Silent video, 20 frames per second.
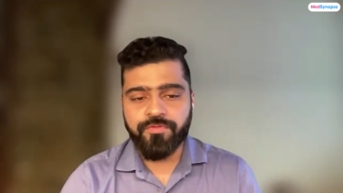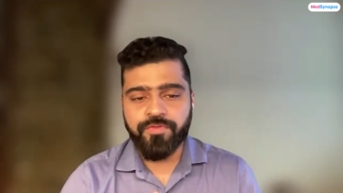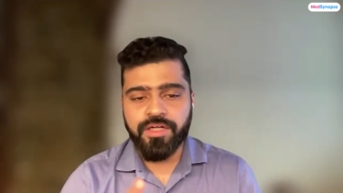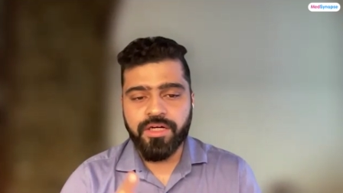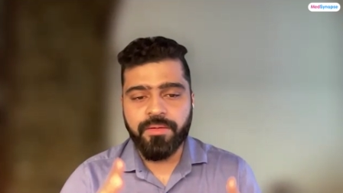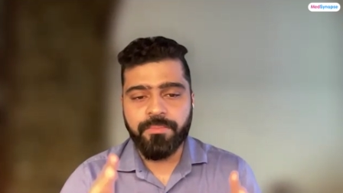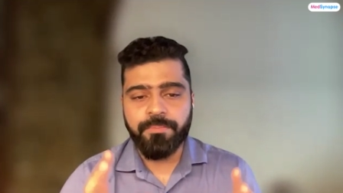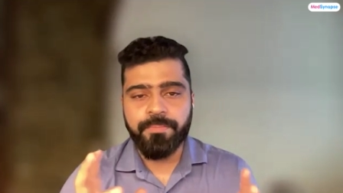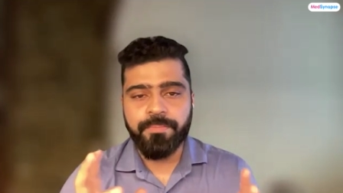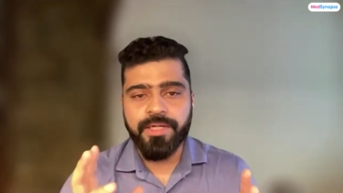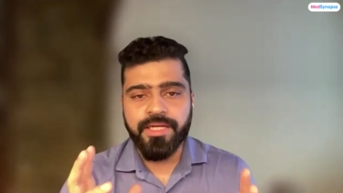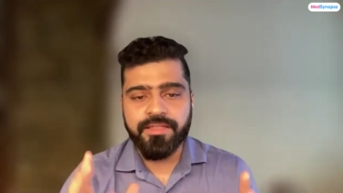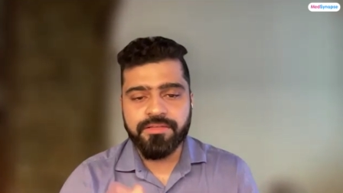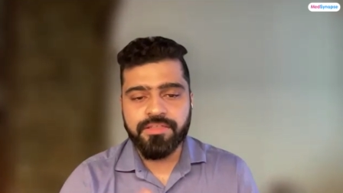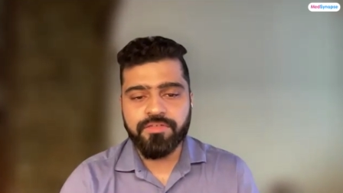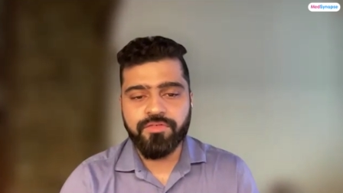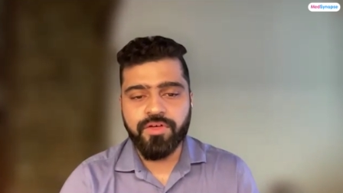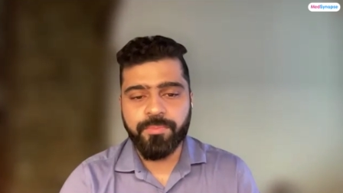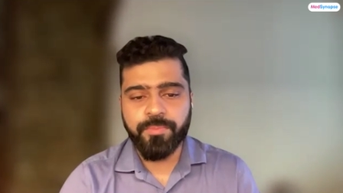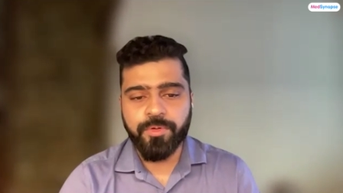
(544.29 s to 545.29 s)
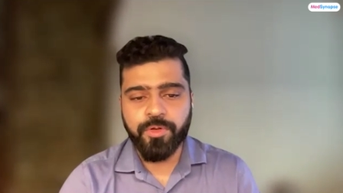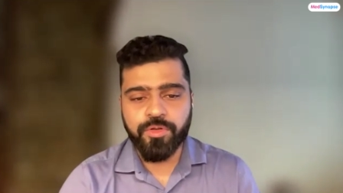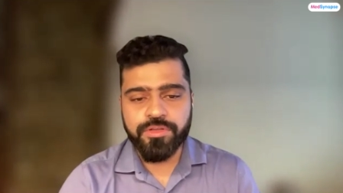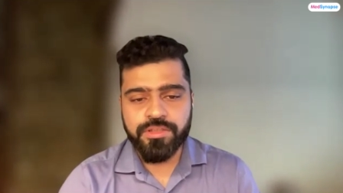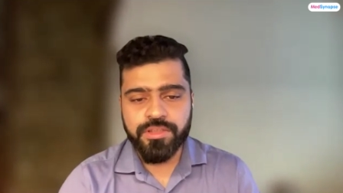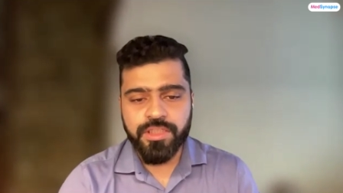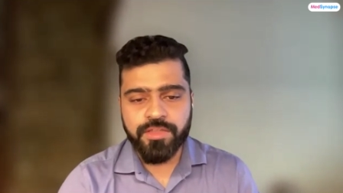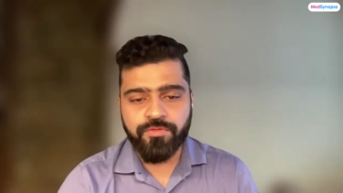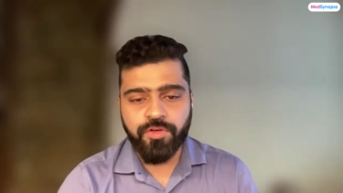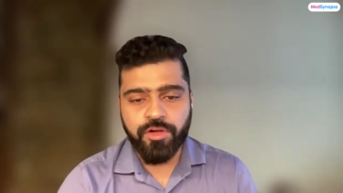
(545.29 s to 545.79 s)
a comprehensive
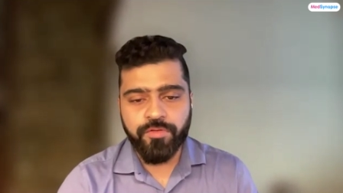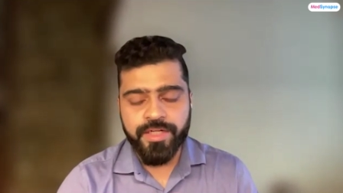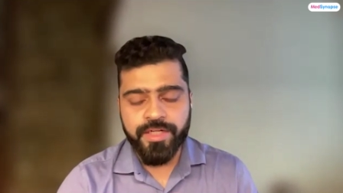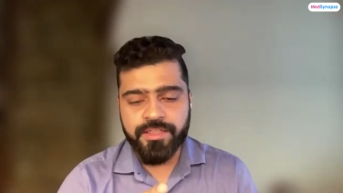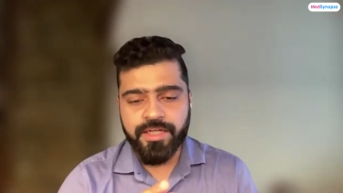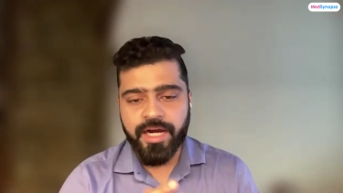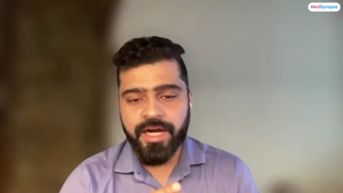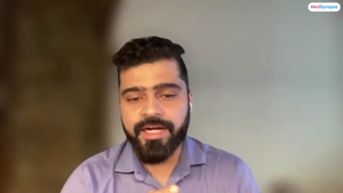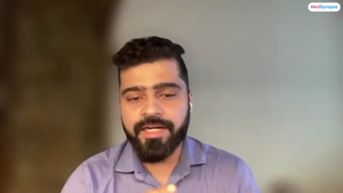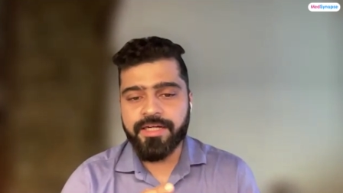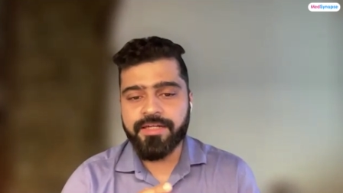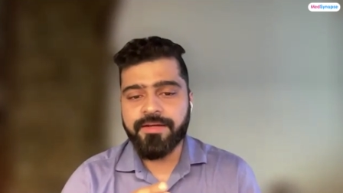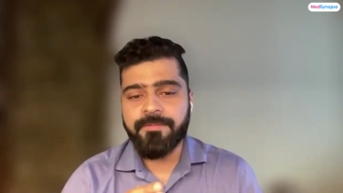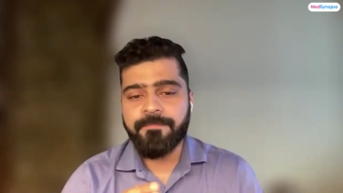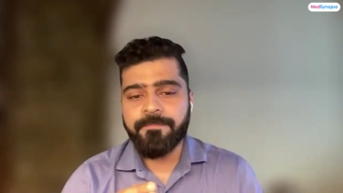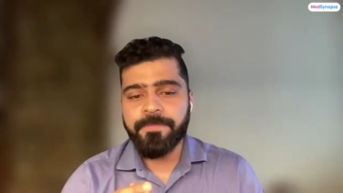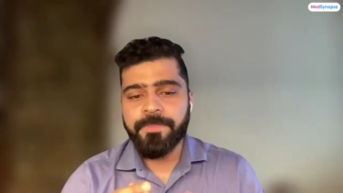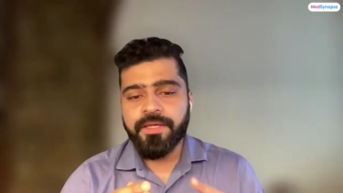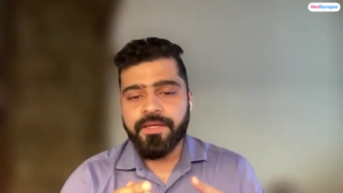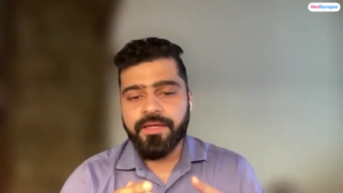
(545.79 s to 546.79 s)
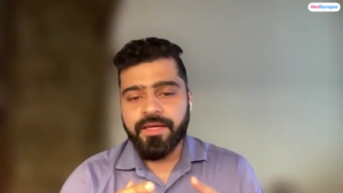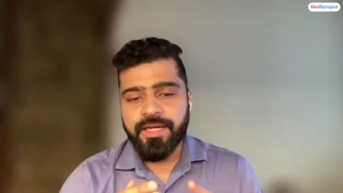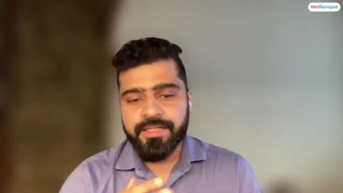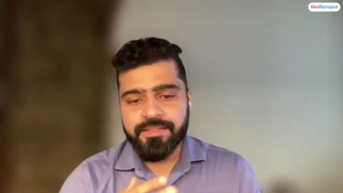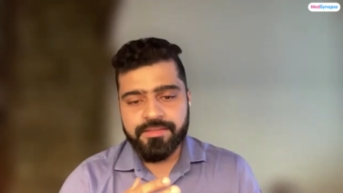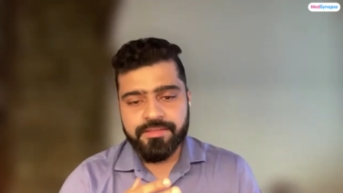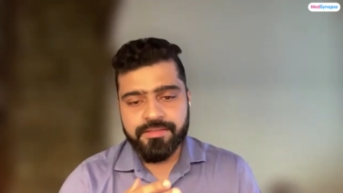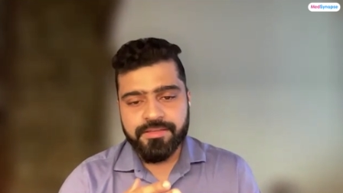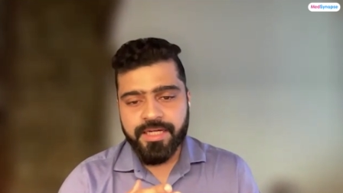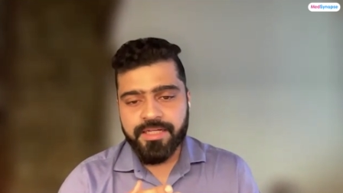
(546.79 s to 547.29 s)
approach involving diet,
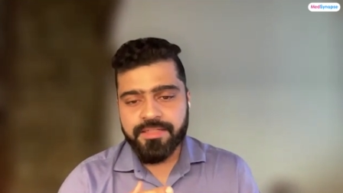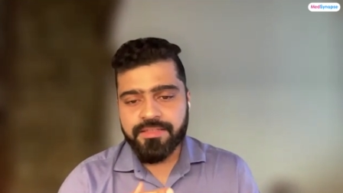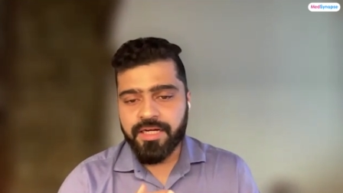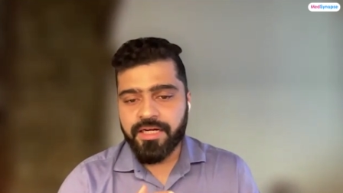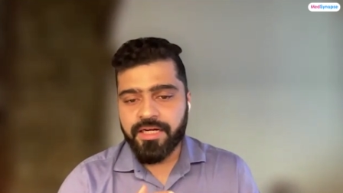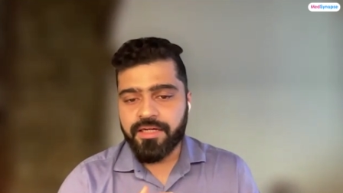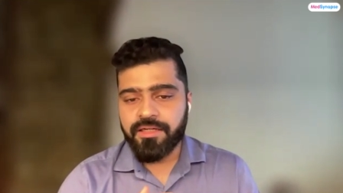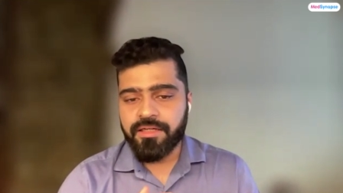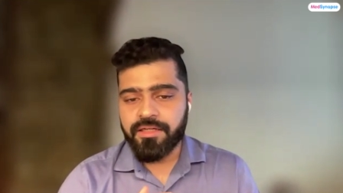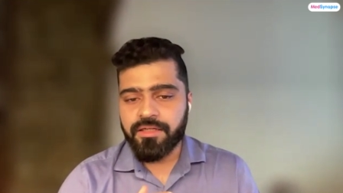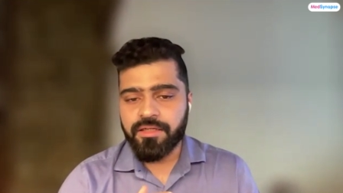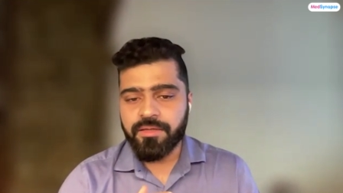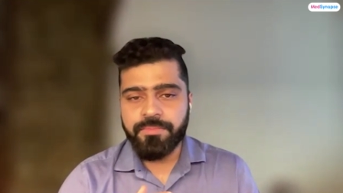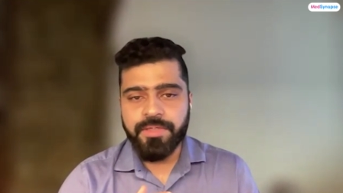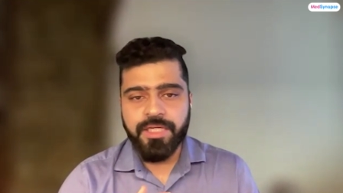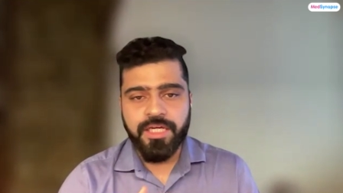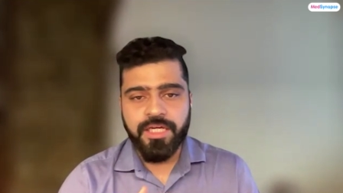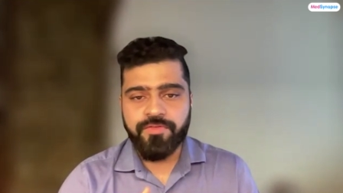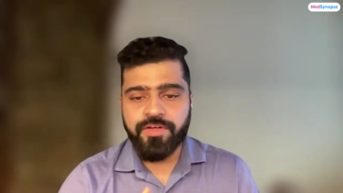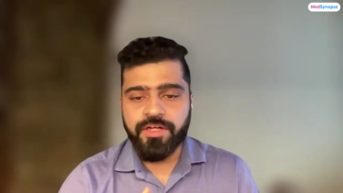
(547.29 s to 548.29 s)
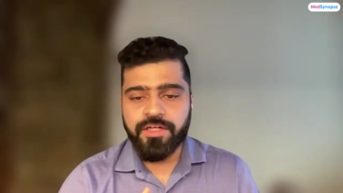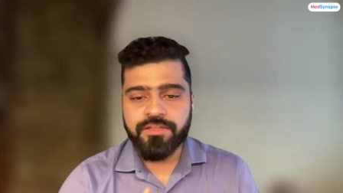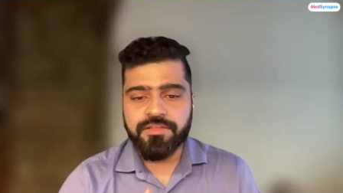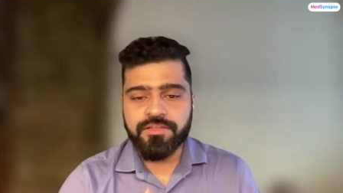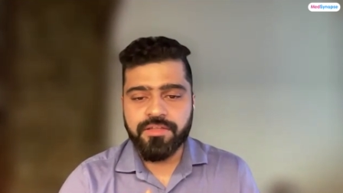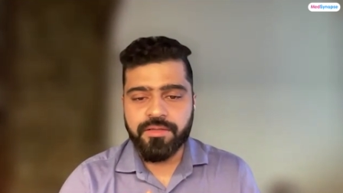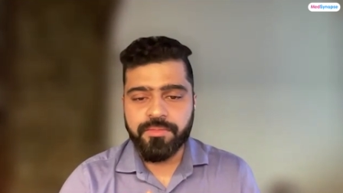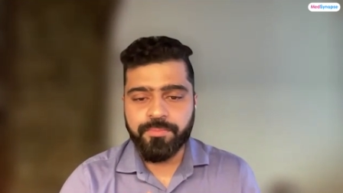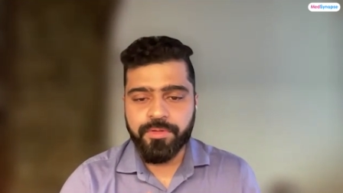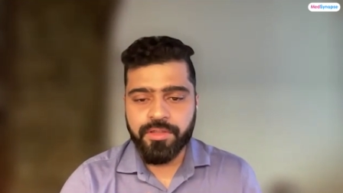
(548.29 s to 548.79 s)
exercise, and behavioral
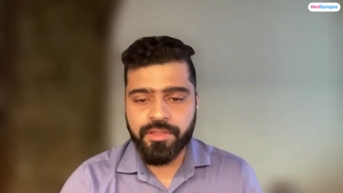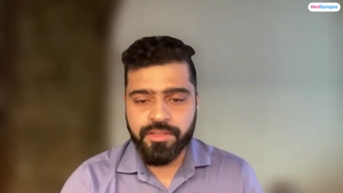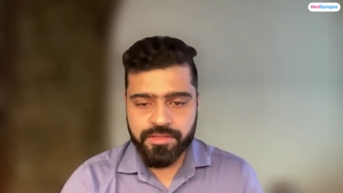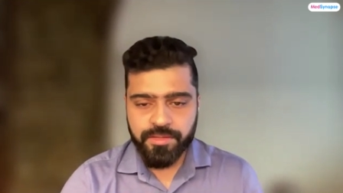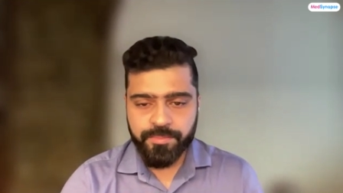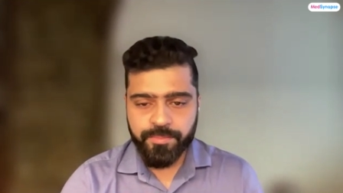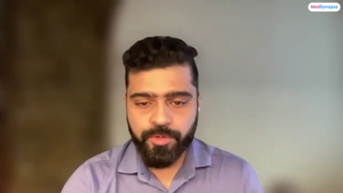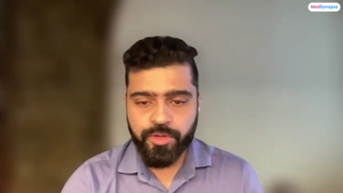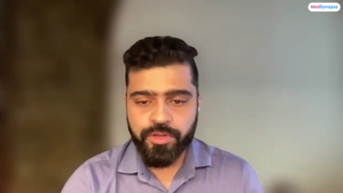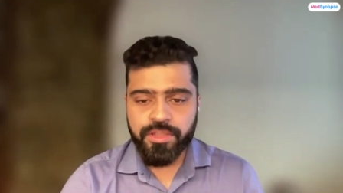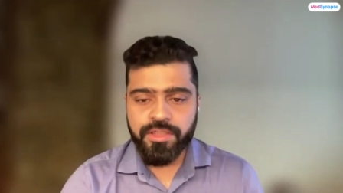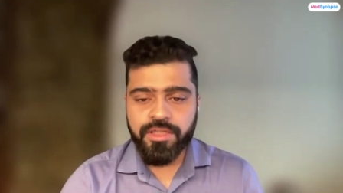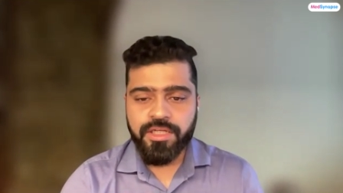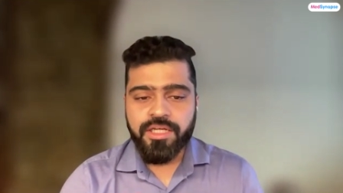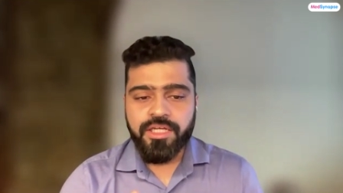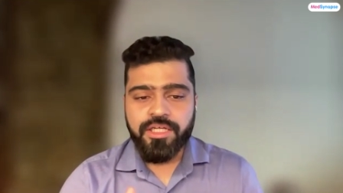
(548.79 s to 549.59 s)
support.